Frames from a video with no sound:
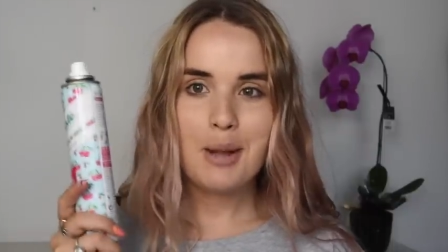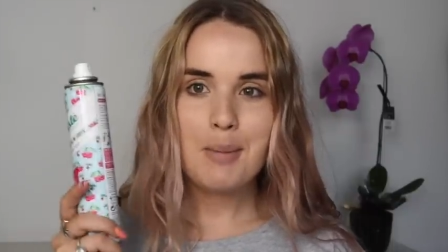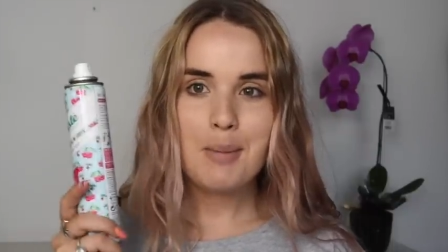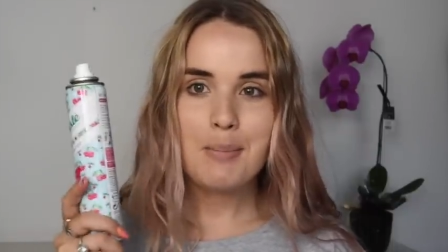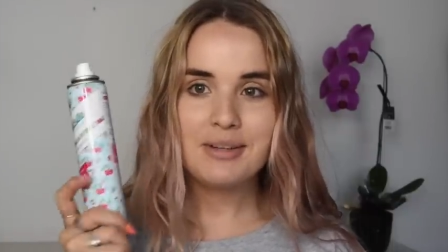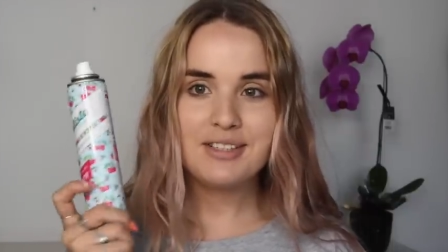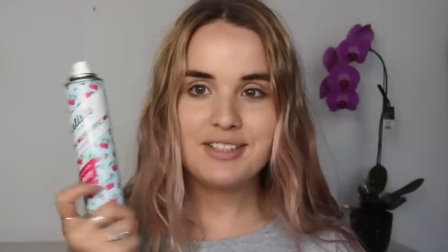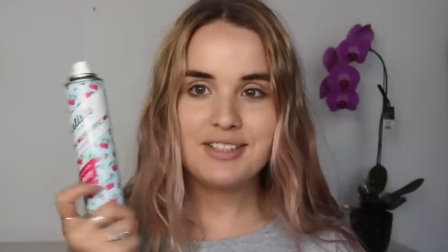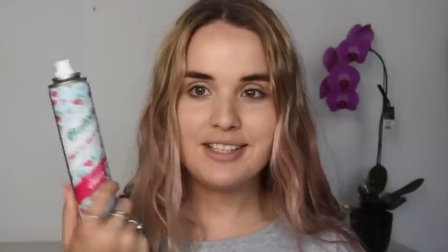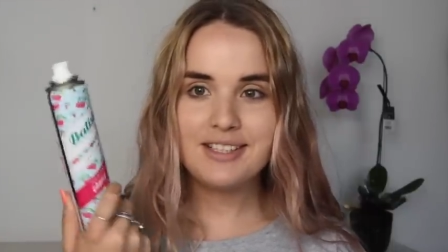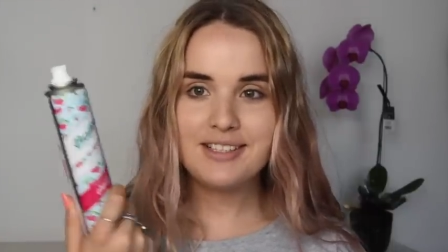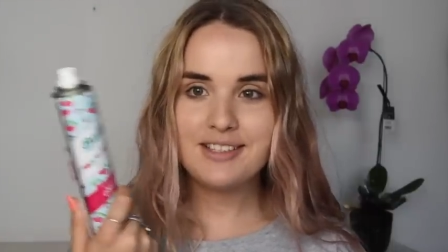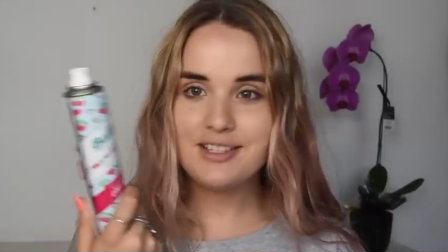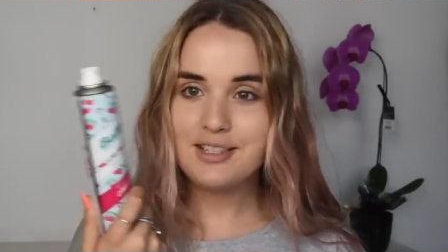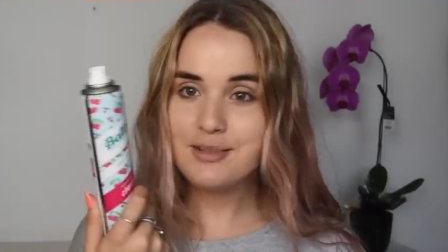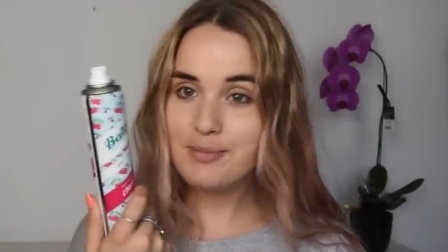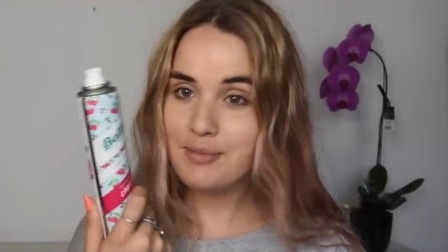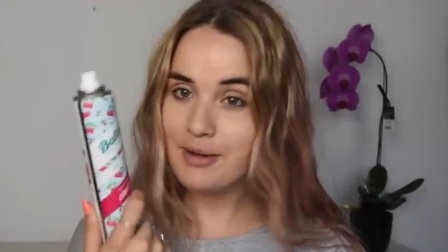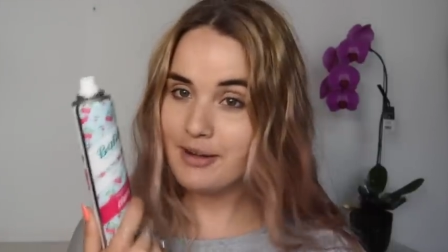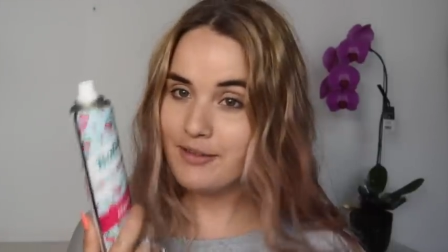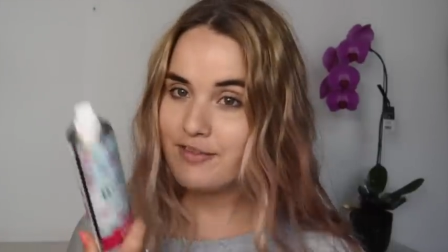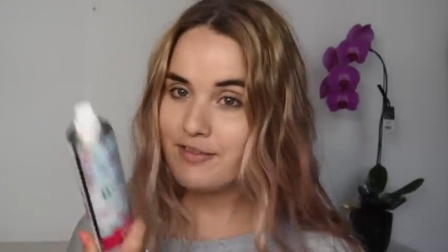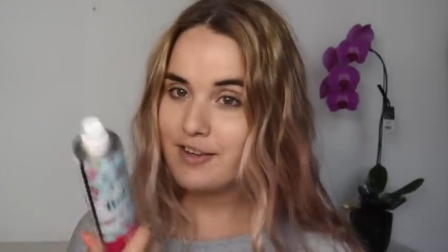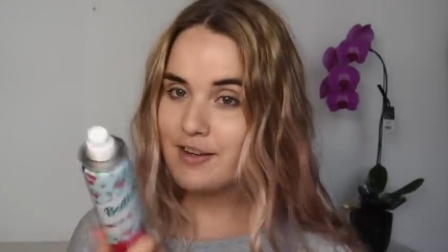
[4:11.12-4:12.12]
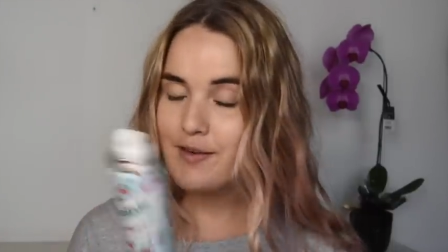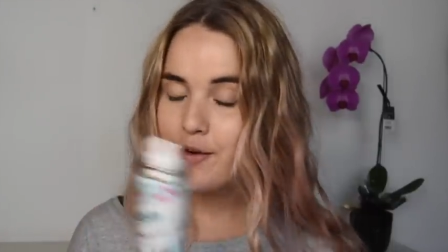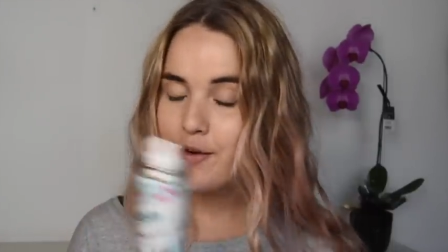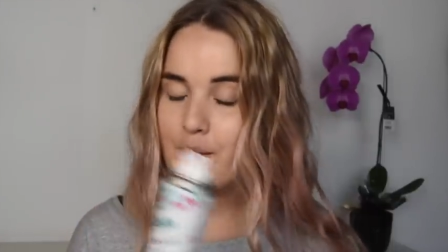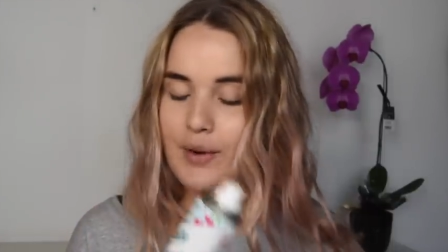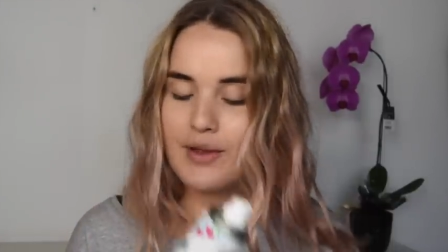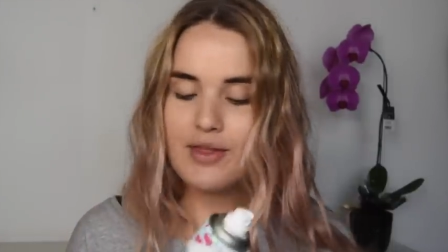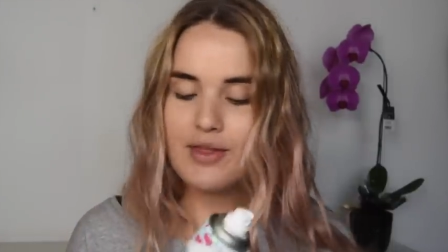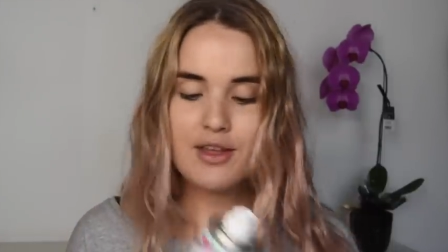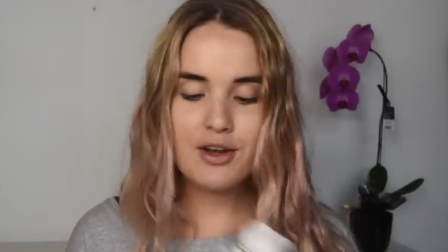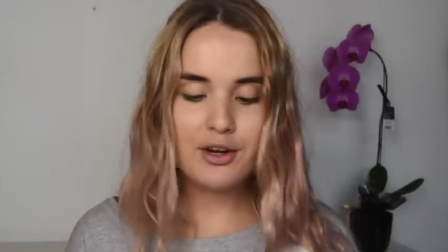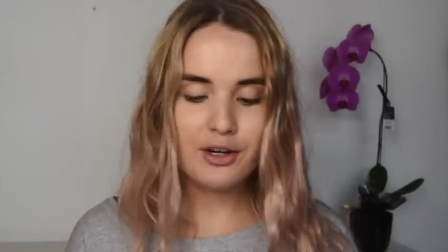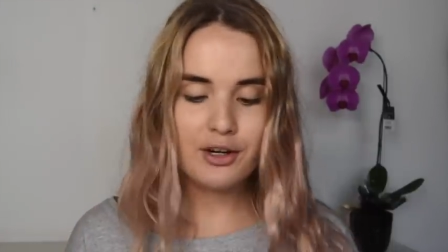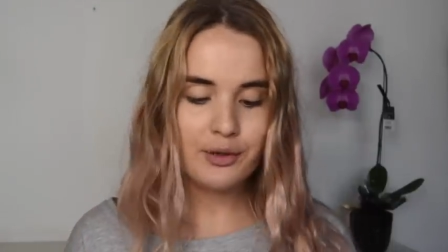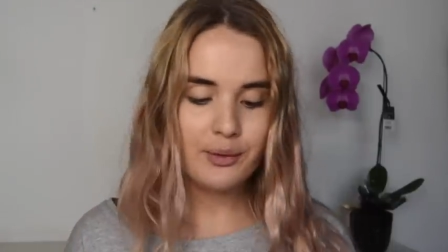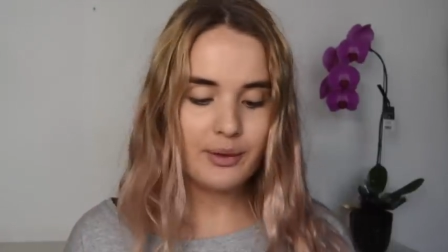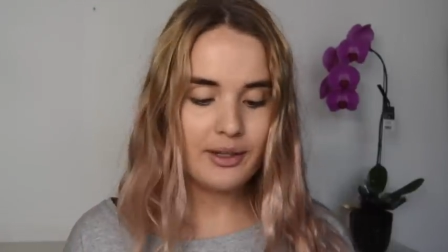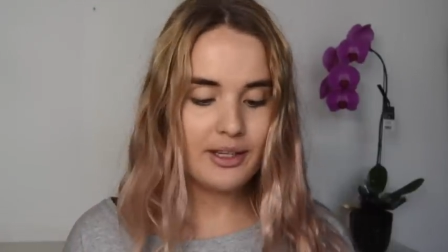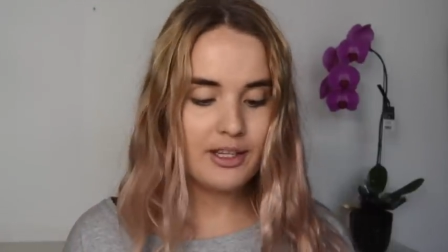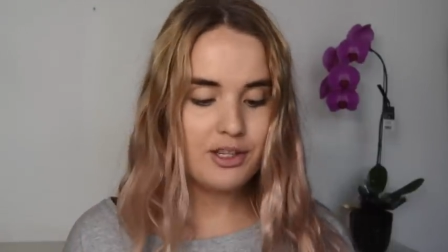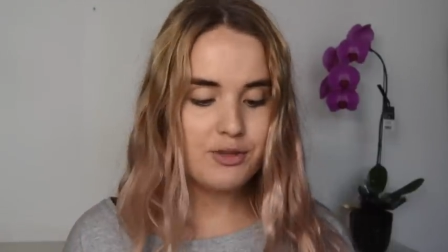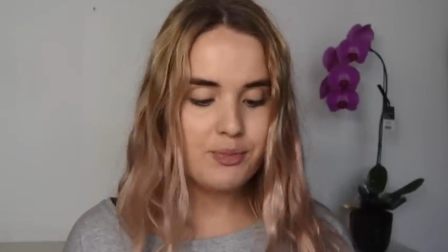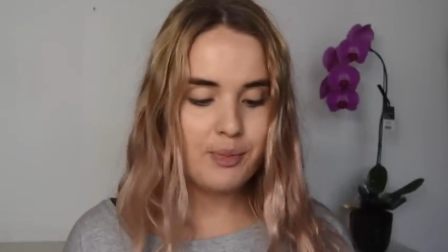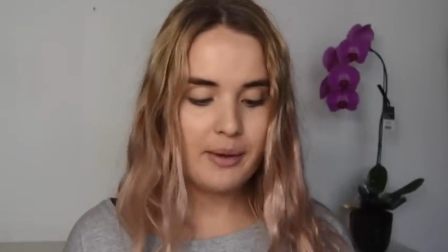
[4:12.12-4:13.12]
Batiste is my favorite one. They are
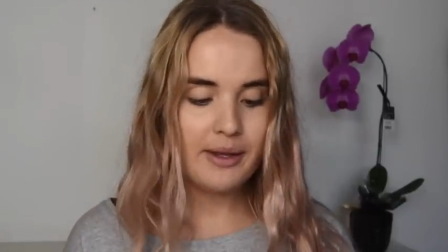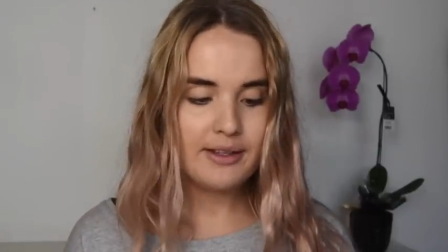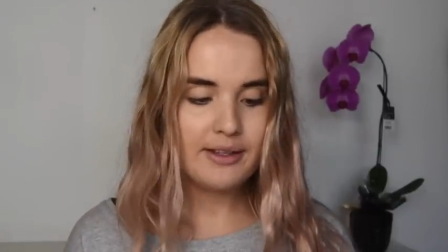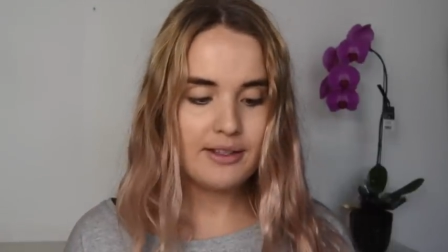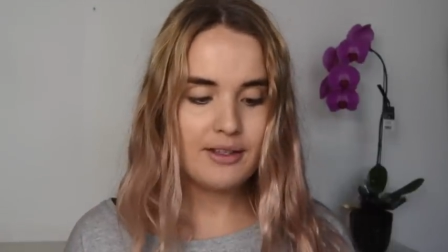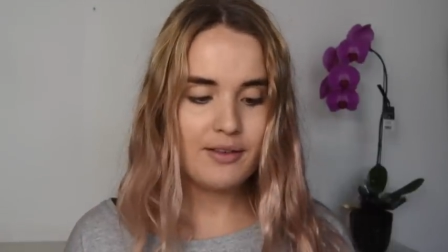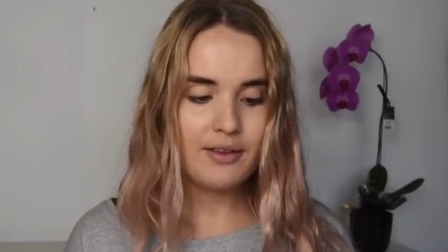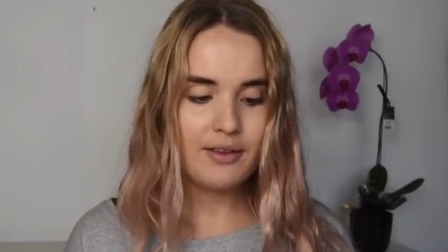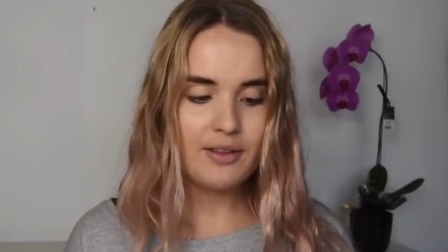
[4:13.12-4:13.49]
quite expensive.